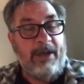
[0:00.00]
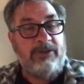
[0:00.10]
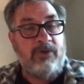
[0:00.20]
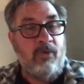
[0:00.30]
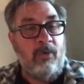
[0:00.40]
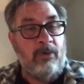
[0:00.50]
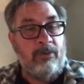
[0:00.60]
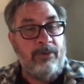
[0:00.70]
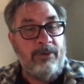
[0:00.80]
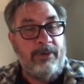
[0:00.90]

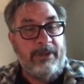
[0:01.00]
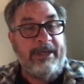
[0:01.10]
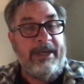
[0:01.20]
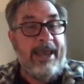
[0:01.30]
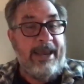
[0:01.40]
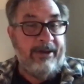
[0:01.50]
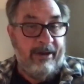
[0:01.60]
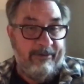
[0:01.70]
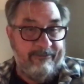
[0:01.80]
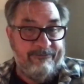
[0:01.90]
tool in aid
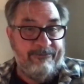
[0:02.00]
of